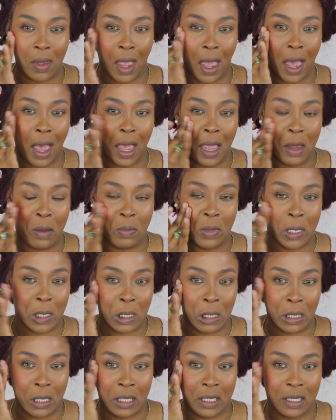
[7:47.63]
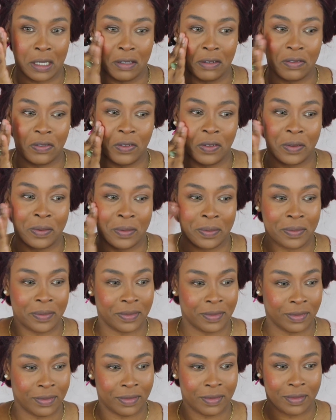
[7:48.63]
I am in love.
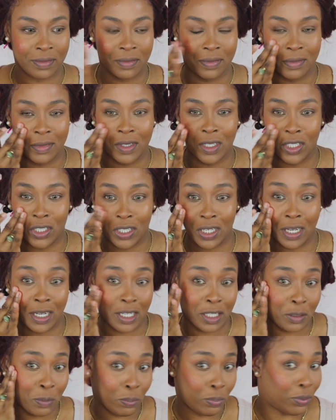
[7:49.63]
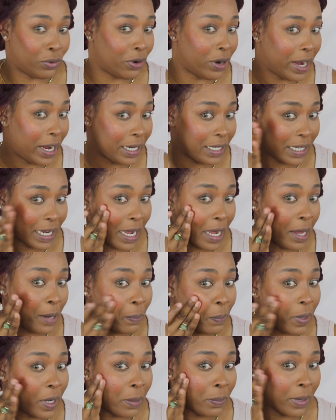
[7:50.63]
She is bright and
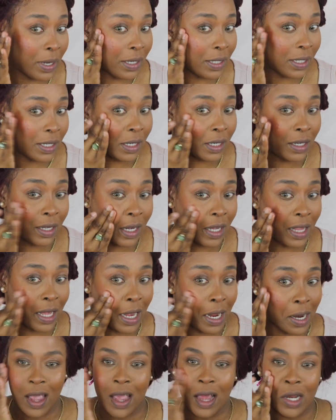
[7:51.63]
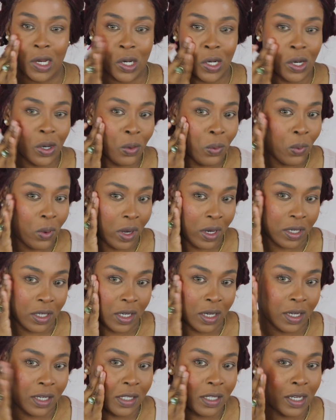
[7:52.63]
pigmented. Look at that. And you know what?
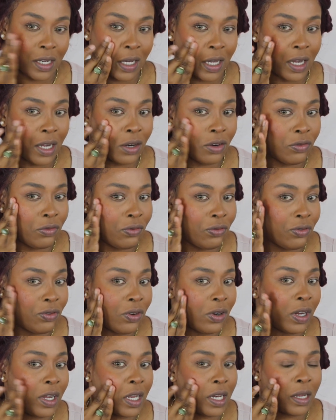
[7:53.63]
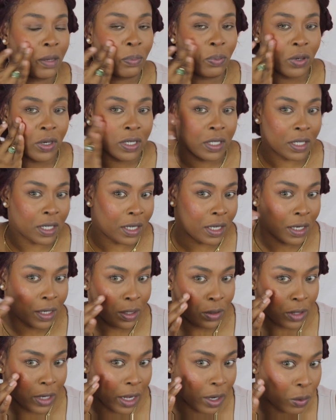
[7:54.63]
It's looking really pretty.
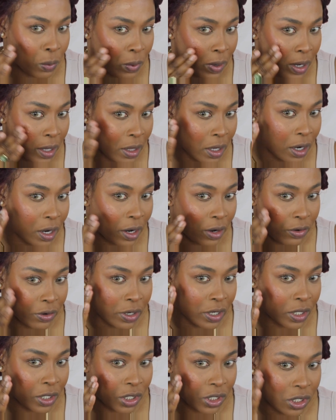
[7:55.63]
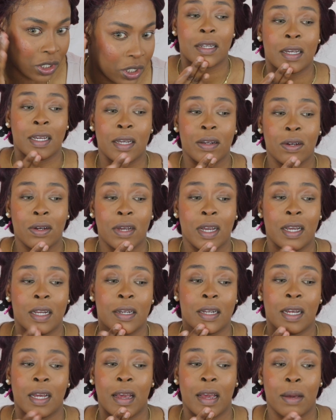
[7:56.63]
Like where the orange, I go kind
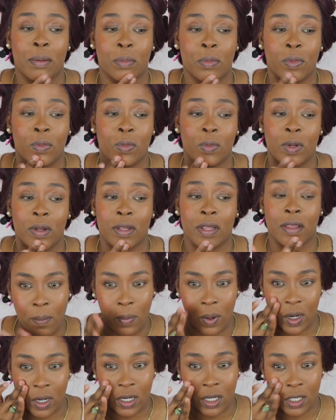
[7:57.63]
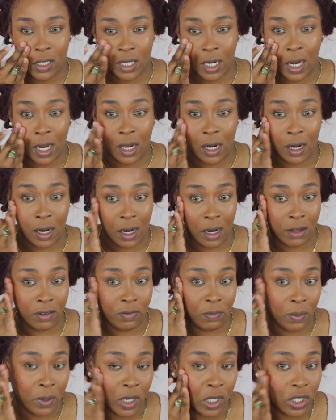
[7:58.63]
of ham with blush. I
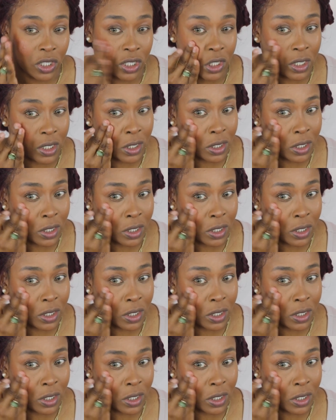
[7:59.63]
love blush.